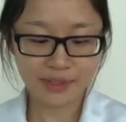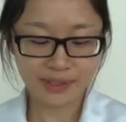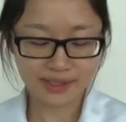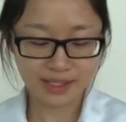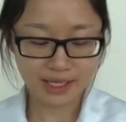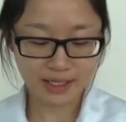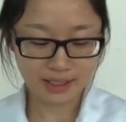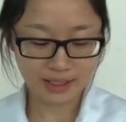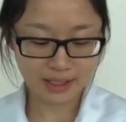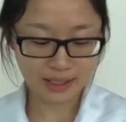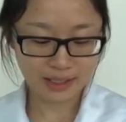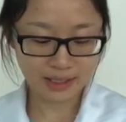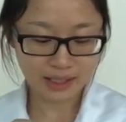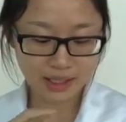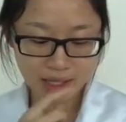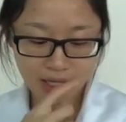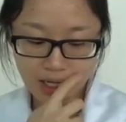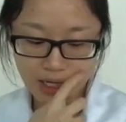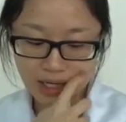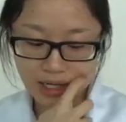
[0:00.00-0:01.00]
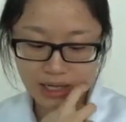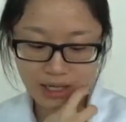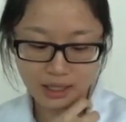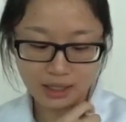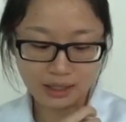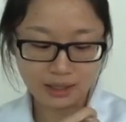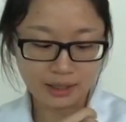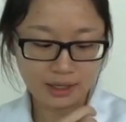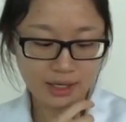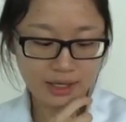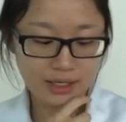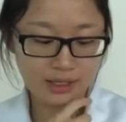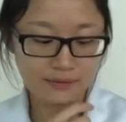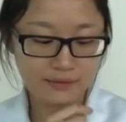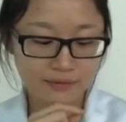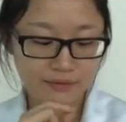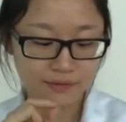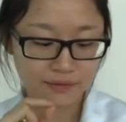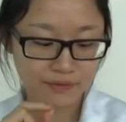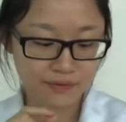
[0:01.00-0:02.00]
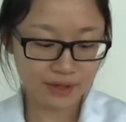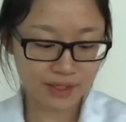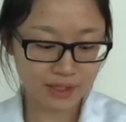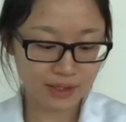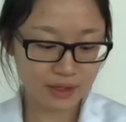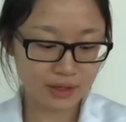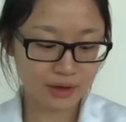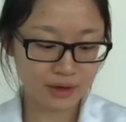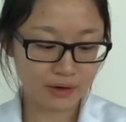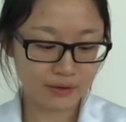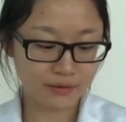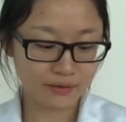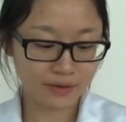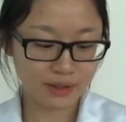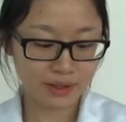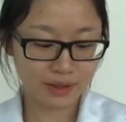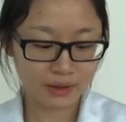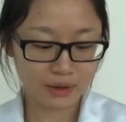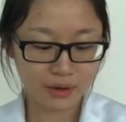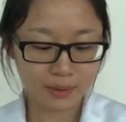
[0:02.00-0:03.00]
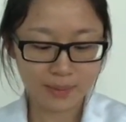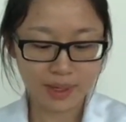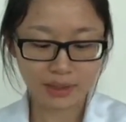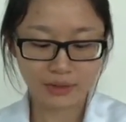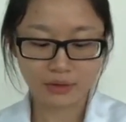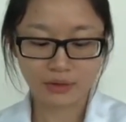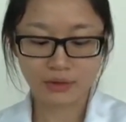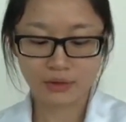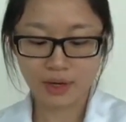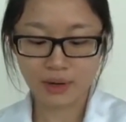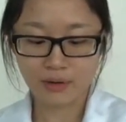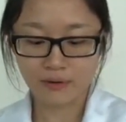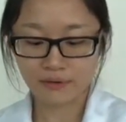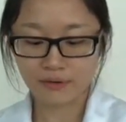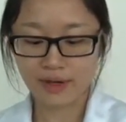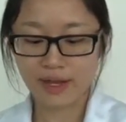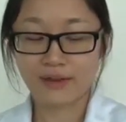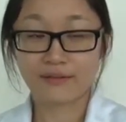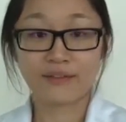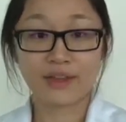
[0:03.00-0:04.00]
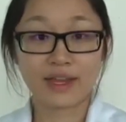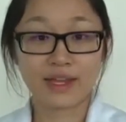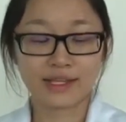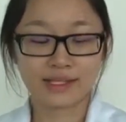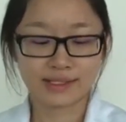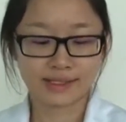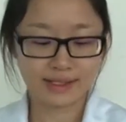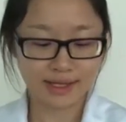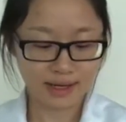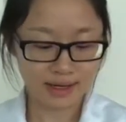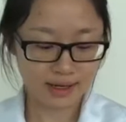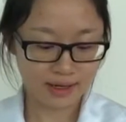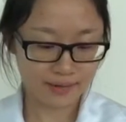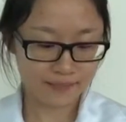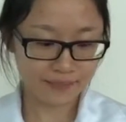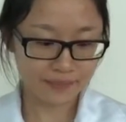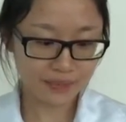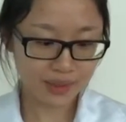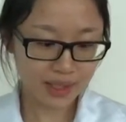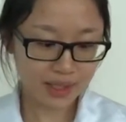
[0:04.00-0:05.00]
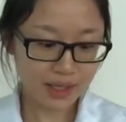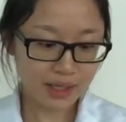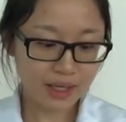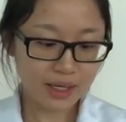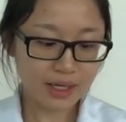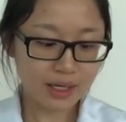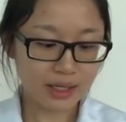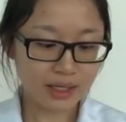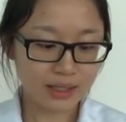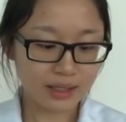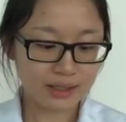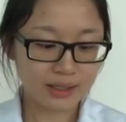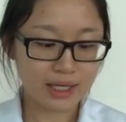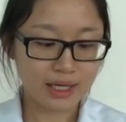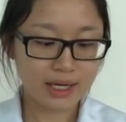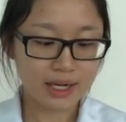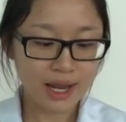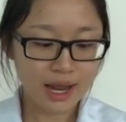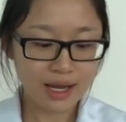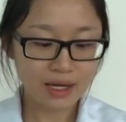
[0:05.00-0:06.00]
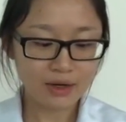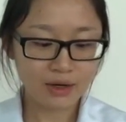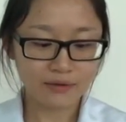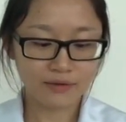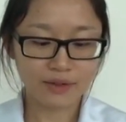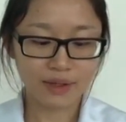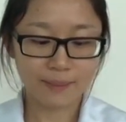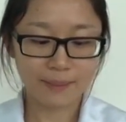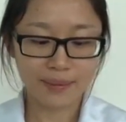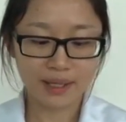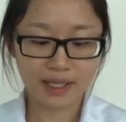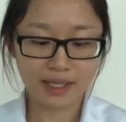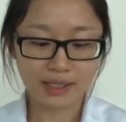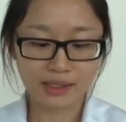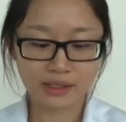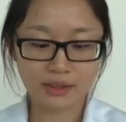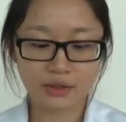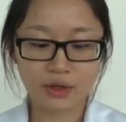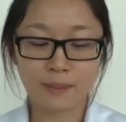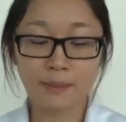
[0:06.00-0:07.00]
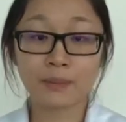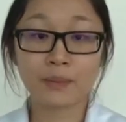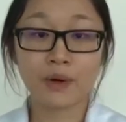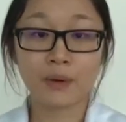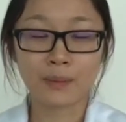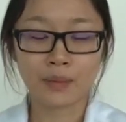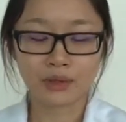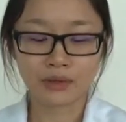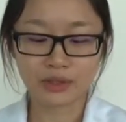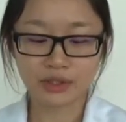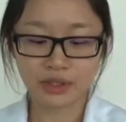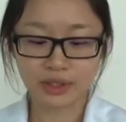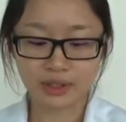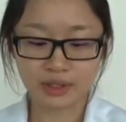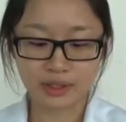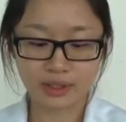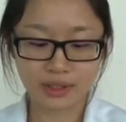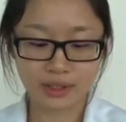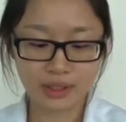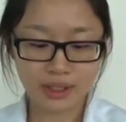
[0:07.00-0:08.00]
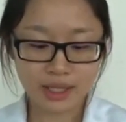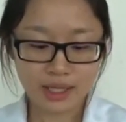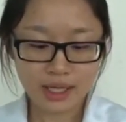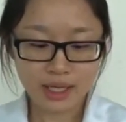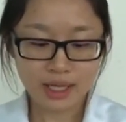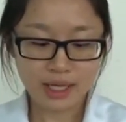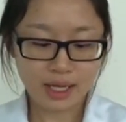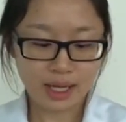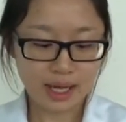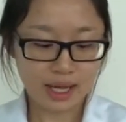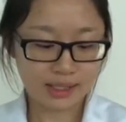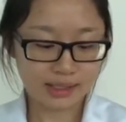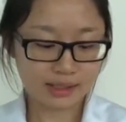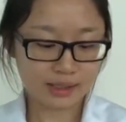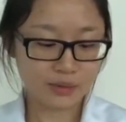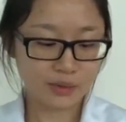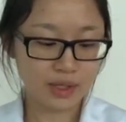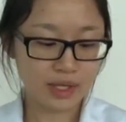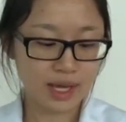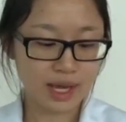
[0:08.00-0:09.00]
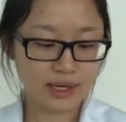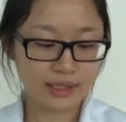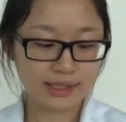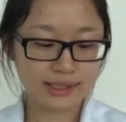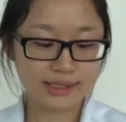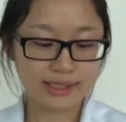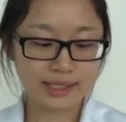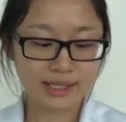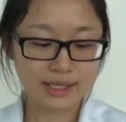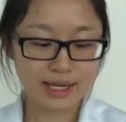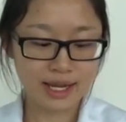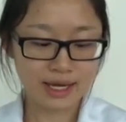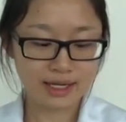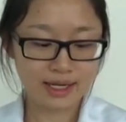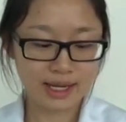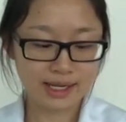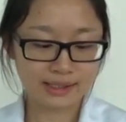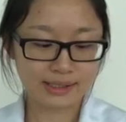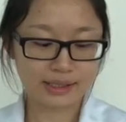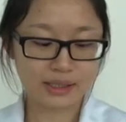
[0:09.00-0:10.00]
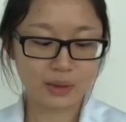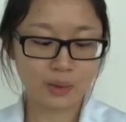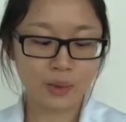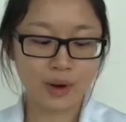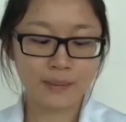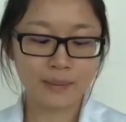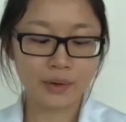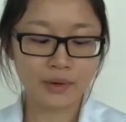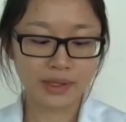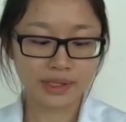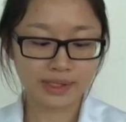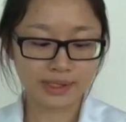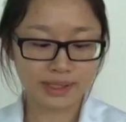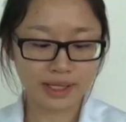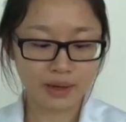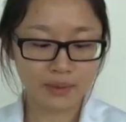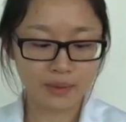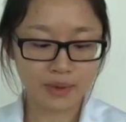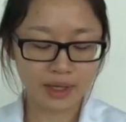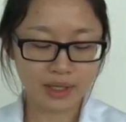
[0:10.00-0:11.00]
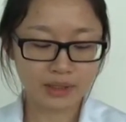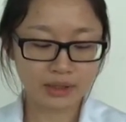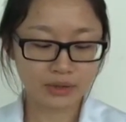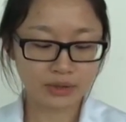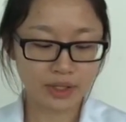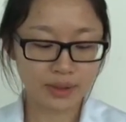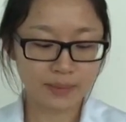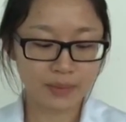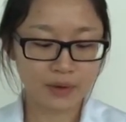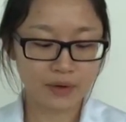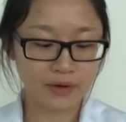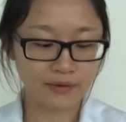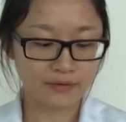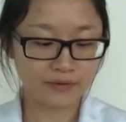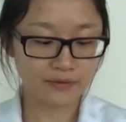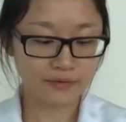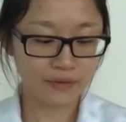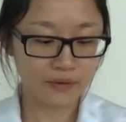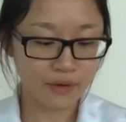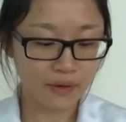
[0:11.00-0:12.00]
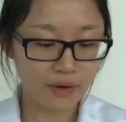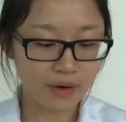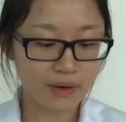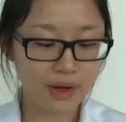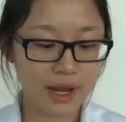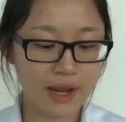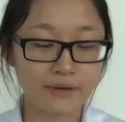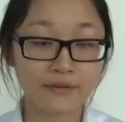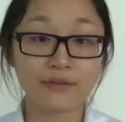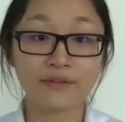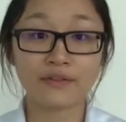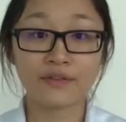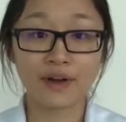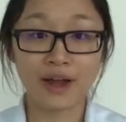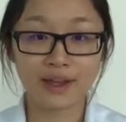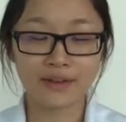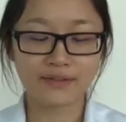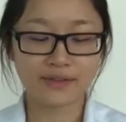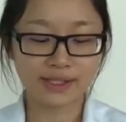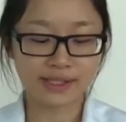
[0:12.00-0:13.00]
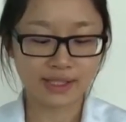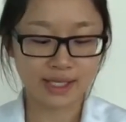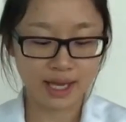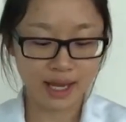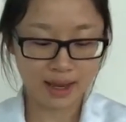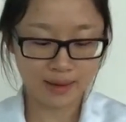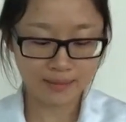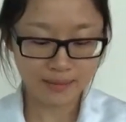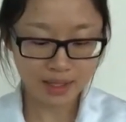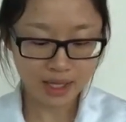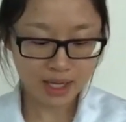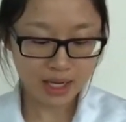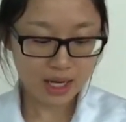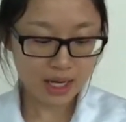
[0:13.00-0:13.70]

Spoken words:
presented in the figure of the chromatograph of caffeine standard. The length of the peak is not proportional, as we can see that there is 1.7, 3.4 and 5 cm.